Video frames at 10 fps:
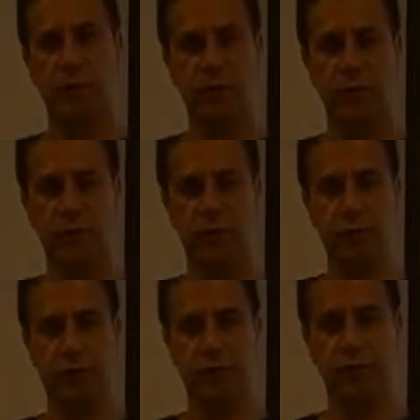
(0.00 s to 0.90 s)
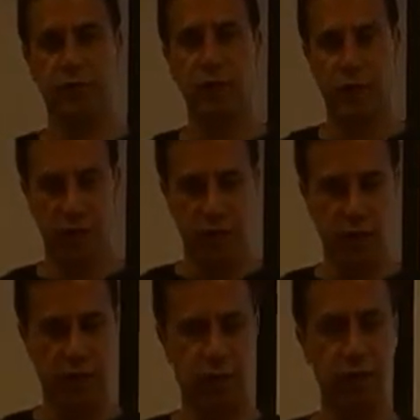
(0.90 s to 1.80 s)
by the end of semester.
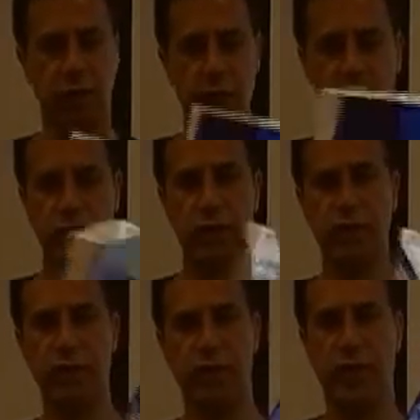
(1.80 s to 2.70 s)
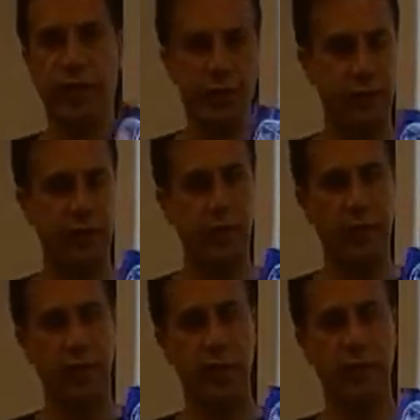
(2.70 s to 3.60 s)
And the textbook for this class
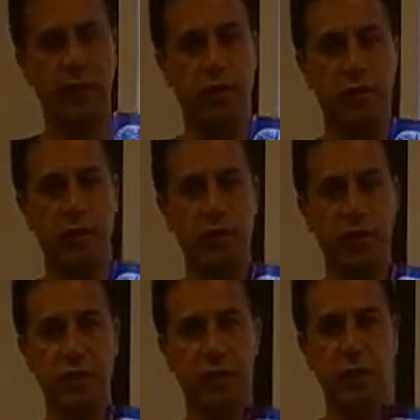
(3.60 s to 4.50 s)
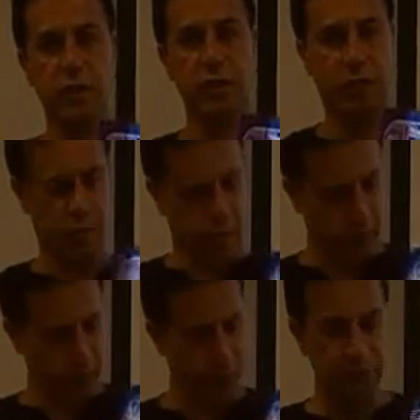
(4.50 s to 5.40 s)
is a custom textbook. I'm
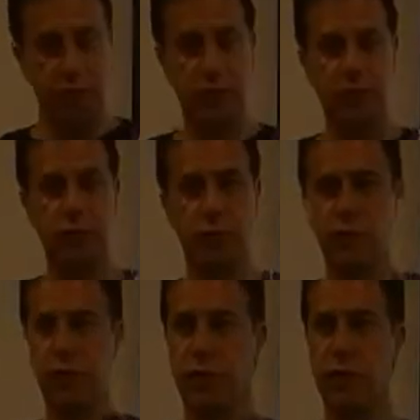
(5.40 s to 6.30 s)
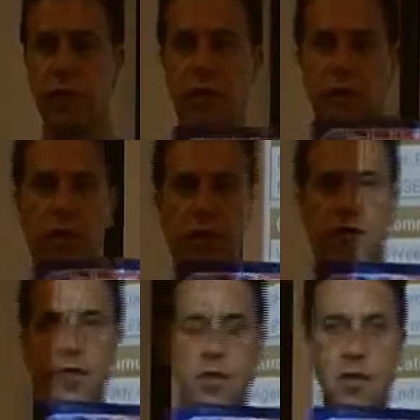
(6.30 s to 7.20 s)
editor of this textbook. It's a
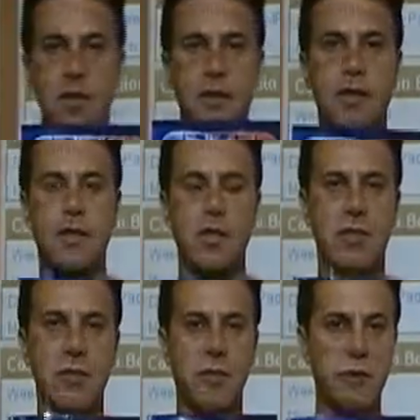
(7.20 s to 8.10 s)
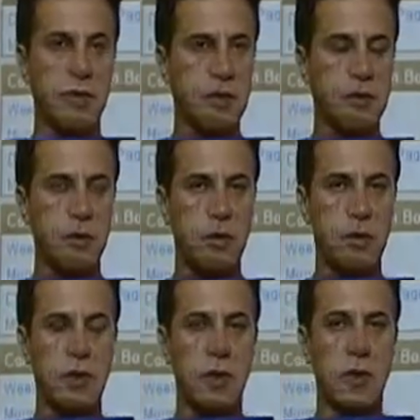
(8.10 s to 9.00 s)
very simple
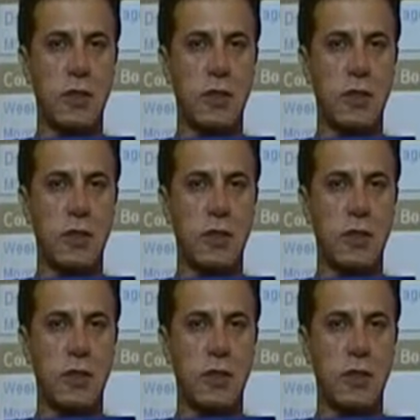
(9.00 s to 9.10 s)
textbook,